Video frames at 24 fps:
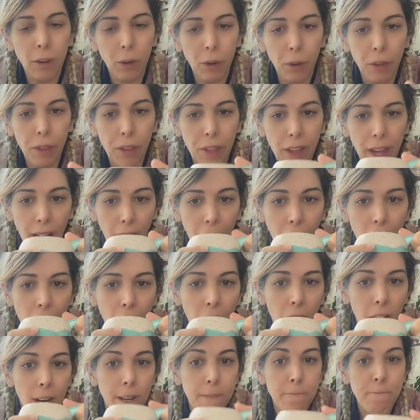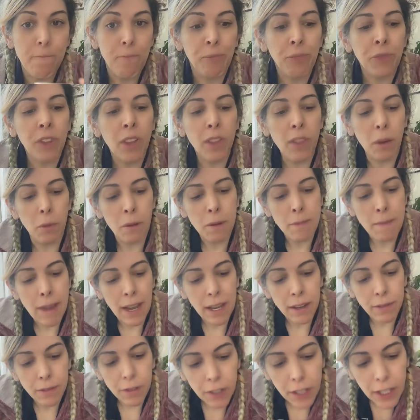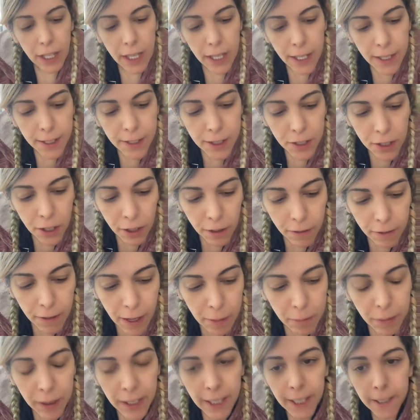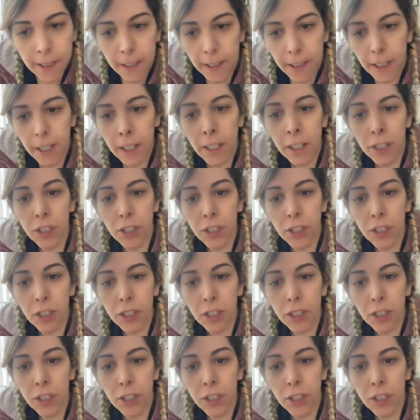we have a whole thing that we make for the kids in our family